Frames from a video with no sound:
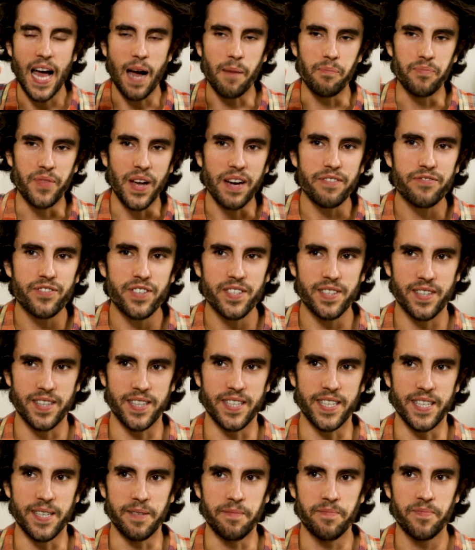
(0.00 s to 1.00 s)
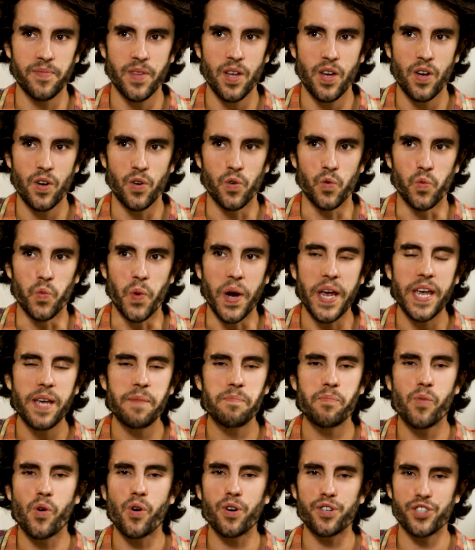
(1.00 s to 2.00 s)
I'm definitely way
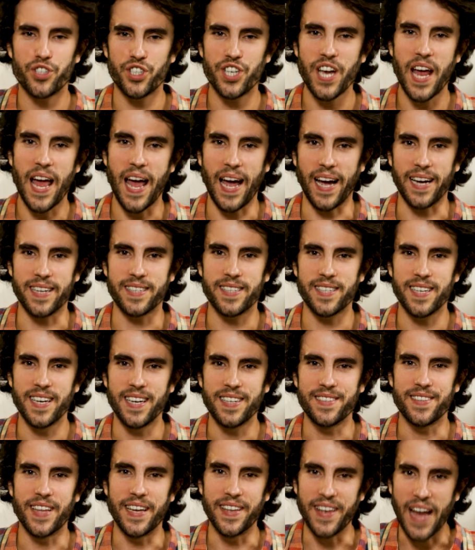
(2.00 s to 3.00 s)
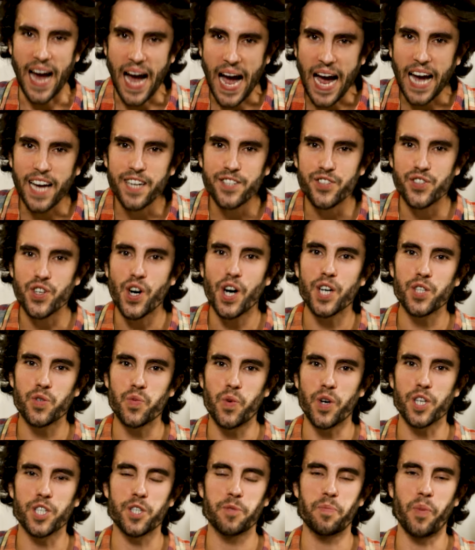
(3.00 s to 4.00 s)
more checked than I thought
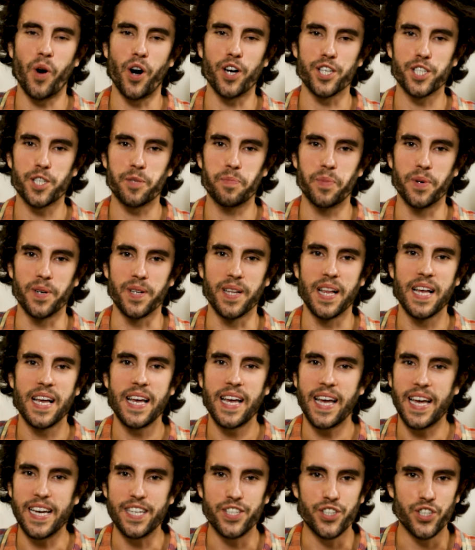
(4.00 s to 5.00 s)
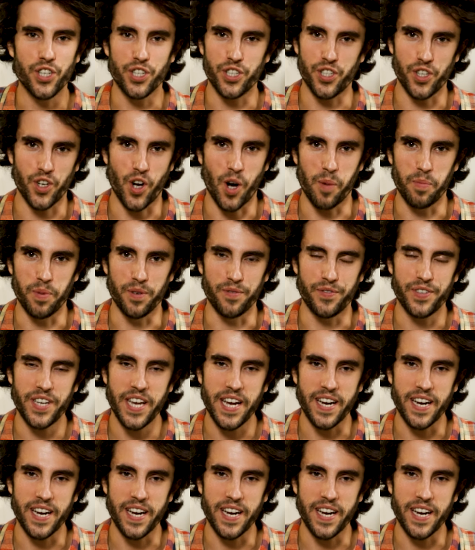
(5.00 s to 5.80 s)
was possible in just a couple of